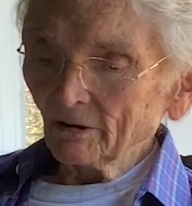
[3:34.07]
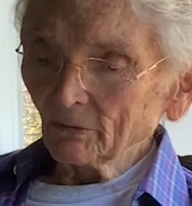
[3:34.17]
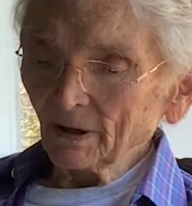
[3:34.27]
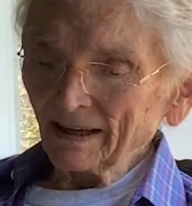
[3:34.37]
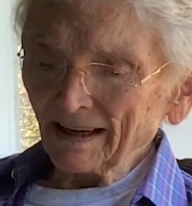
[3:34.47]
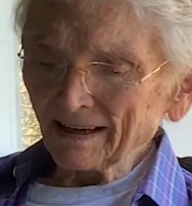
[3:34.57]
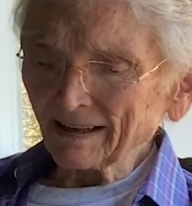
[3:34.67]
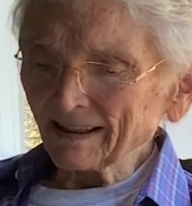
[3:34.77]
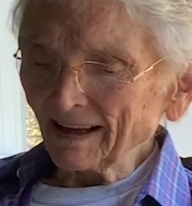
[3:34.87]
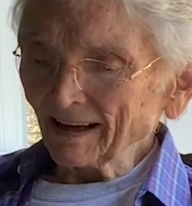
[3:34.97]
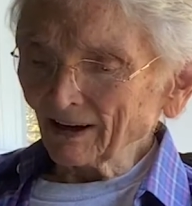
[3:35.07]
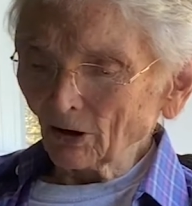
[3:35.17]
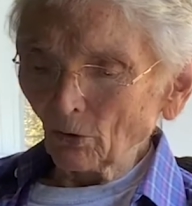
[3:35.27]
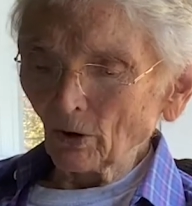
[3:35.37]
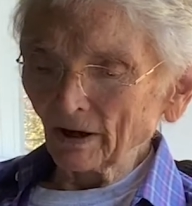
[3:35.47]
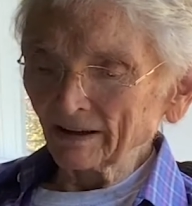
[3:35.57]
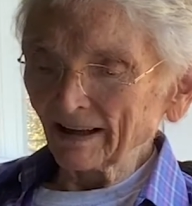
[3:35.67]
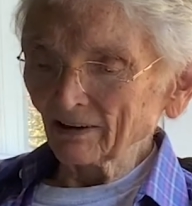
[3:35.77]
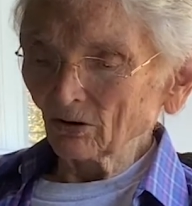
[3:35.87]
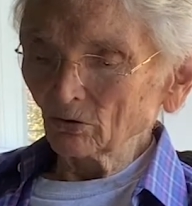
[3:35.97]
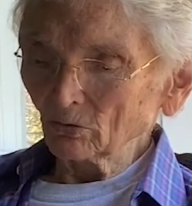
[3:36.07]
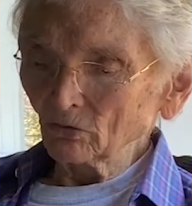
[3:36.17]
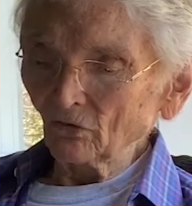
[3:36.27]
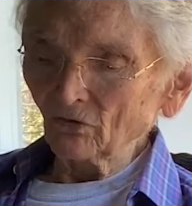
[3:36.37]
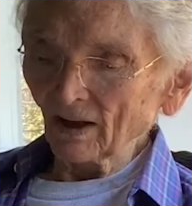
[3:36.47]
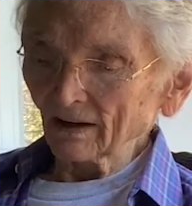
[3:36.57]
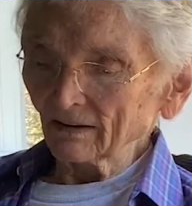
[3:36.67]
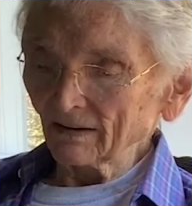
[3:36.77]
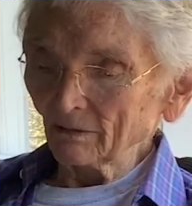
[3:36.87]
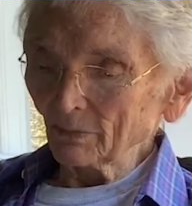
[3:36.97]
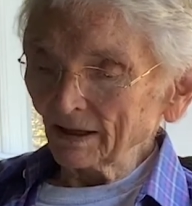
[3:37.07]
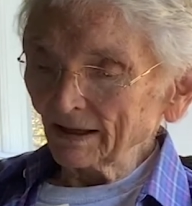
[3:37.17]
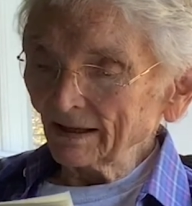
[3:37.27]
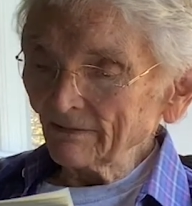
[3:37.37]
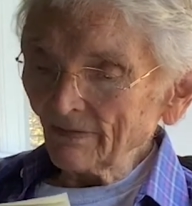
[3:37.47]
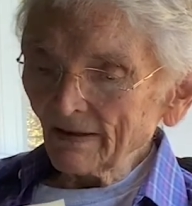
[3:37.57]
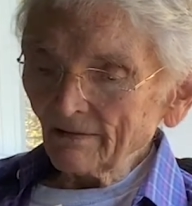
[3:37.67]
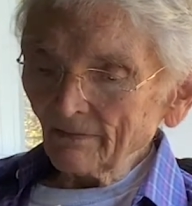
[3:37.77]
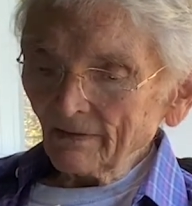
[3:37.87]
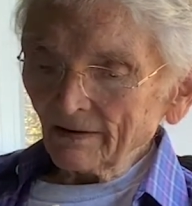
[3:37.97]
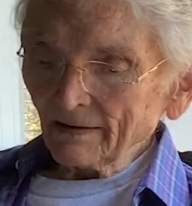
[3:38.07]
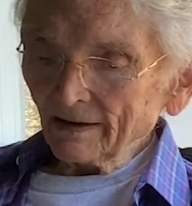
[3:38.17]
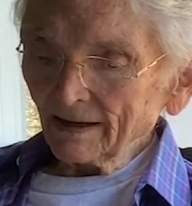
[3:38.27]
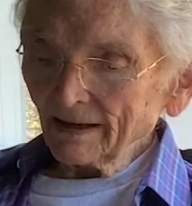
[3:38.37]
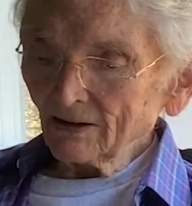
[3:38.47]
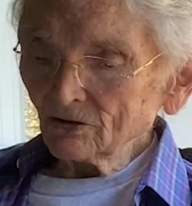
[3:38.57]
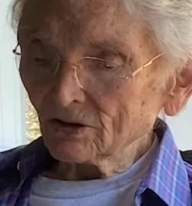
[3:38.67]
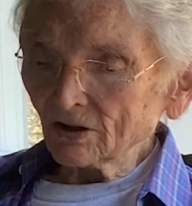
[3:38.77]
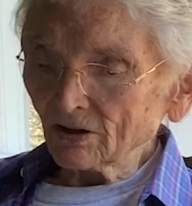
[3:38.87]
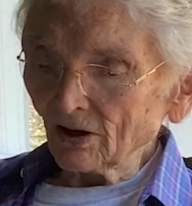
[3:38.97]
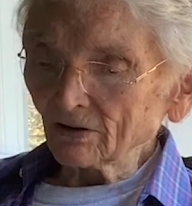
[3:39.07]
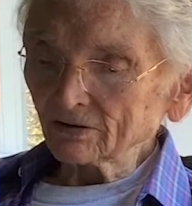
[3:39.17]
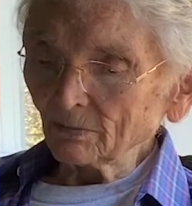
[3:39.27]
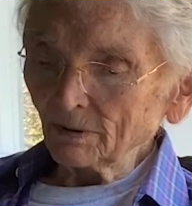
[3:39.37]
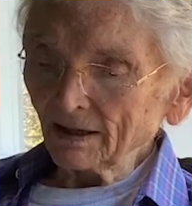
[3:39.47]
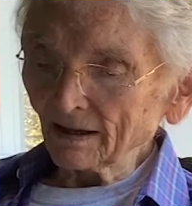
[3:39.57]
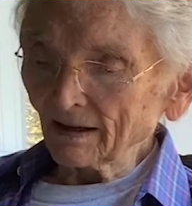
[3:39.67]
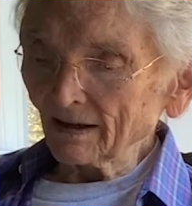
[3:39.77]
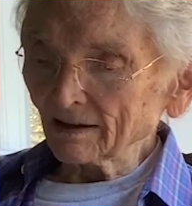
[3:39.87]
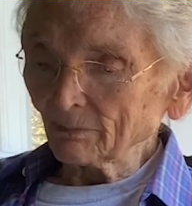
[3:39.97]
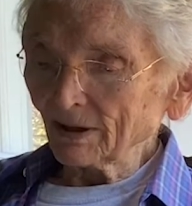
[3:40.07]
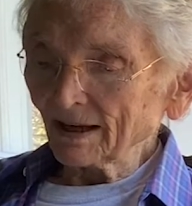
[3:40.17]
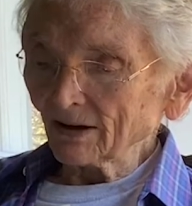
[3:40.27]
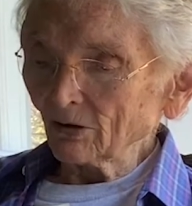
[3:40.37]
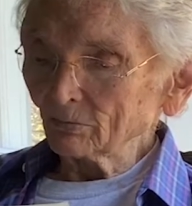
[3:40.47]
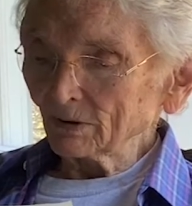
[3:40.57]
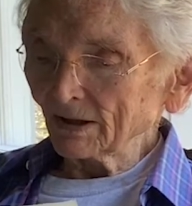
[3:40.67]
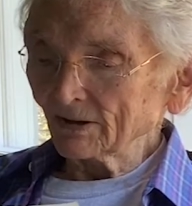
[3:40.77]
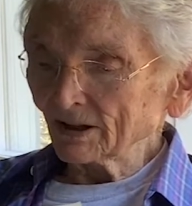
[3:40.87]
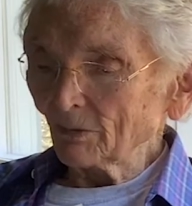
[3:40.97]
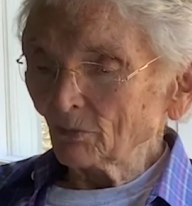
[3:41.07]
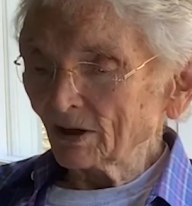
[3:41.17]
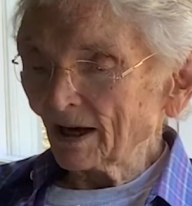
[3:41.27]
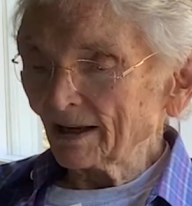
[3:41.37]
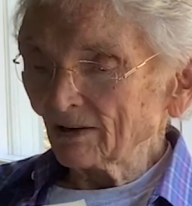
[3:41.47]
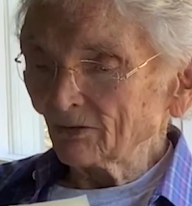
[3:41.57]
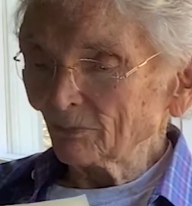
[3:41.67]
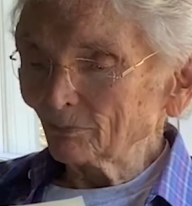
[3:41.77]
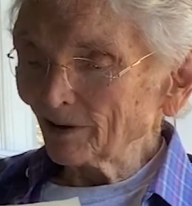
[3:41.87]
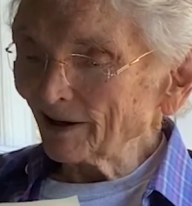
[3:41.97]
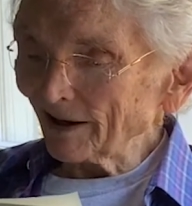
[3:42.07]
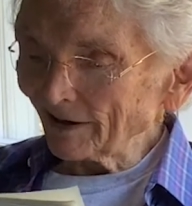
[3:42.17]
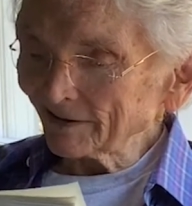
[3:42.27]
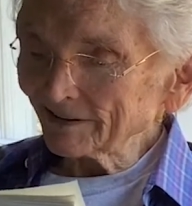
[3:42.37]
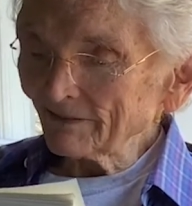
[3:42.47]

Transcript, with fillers: We had a thing going, that old fella and me. He used to talk to me a lot about opening some kind of a place.